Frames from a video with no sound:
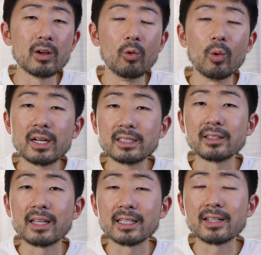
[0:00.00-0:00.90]
What is
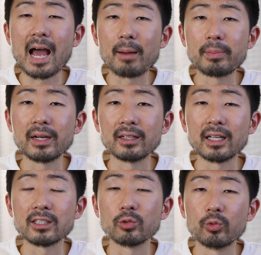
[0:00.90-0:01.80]
it that's happening
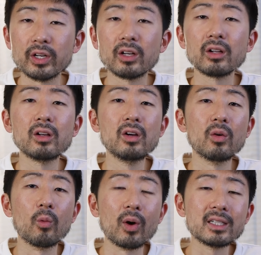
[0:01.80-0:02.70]
that's real?
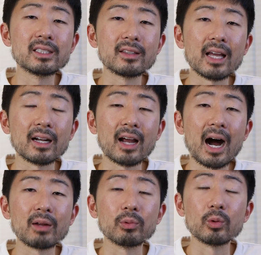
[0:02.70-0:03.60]
What is it that
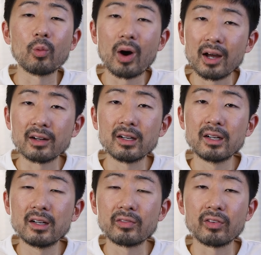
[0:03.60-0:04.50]
God would want
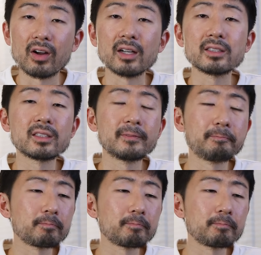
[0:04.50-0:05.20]
for us?